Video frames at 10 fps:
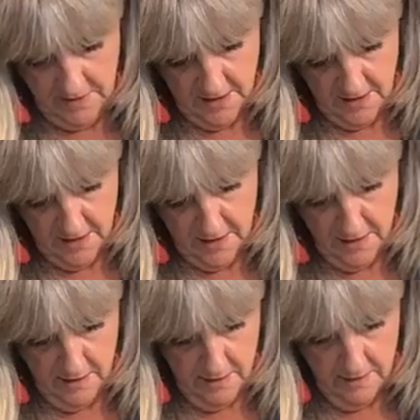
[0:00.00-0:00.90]
Okay,
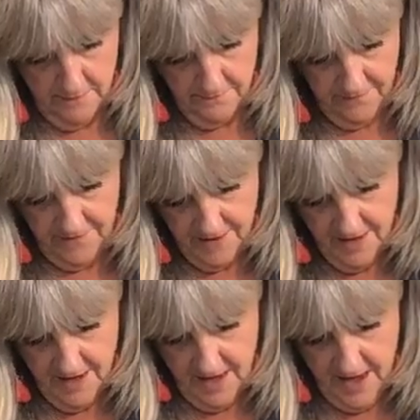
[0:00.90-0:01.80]
edge is
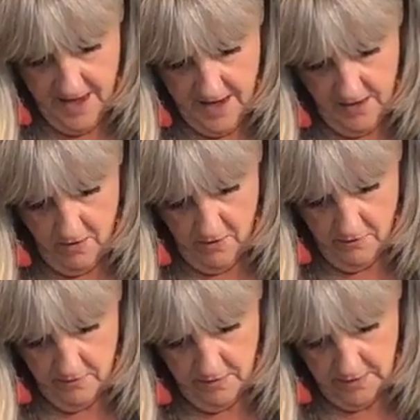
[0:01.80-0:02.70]
done.
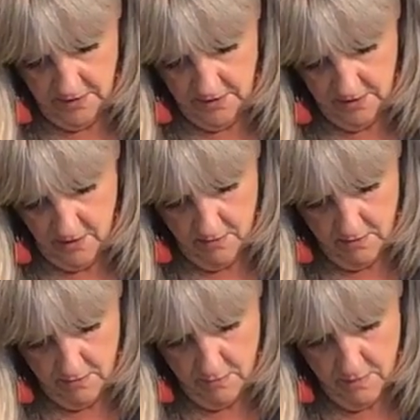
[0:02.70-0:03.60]
Hey
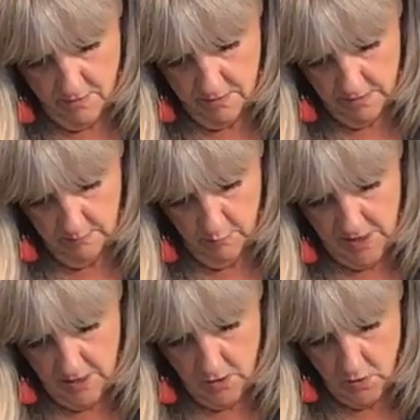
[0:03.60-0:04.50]
y'all, did you
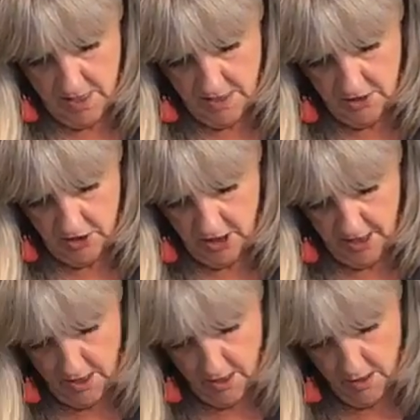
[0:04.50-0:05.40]
all
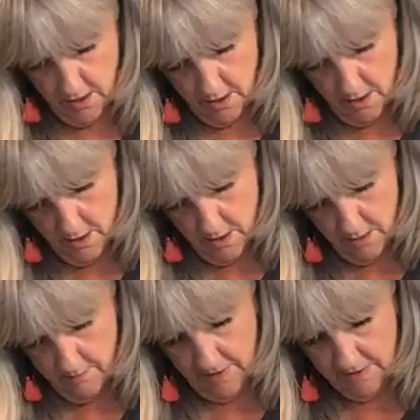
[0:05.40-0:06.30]
sprinkle and
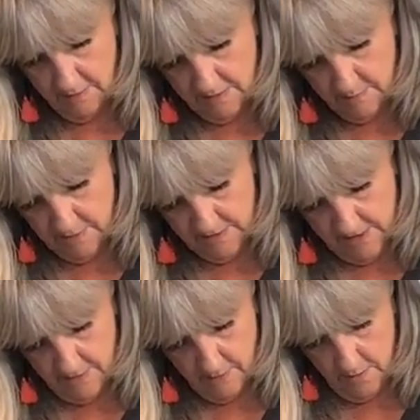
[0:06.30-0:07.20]
share?
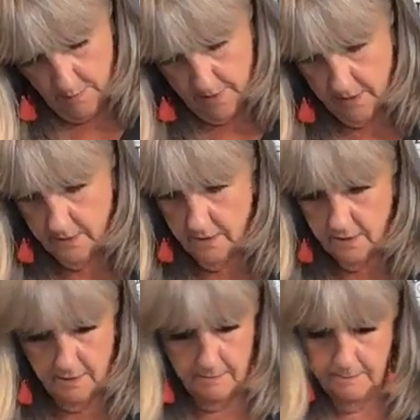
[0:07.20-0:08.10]
I'm not supposed to say
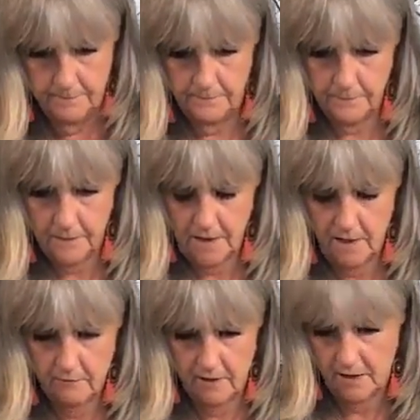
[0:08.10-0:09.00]
that word, but
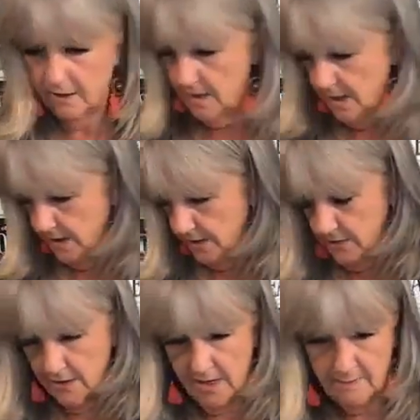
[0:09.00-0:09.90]

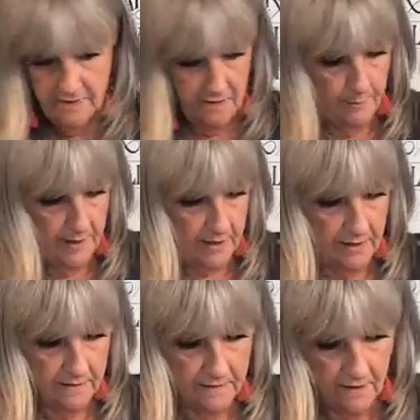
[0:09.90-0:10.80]
I want to get
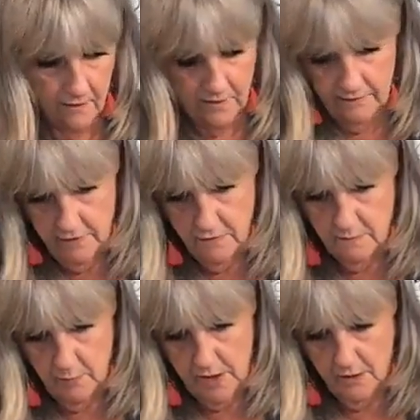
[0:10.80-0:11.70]
your names in the
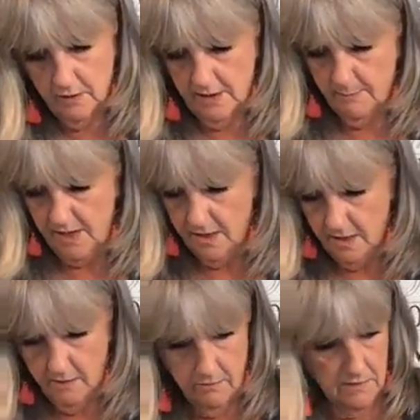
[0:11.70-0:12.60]
bucket. So if you
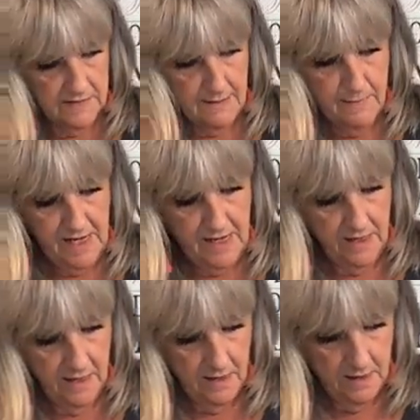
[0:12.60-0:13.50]
sprinkled, let me
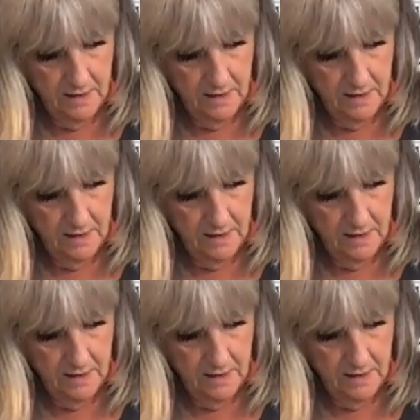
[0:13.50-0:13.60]
know.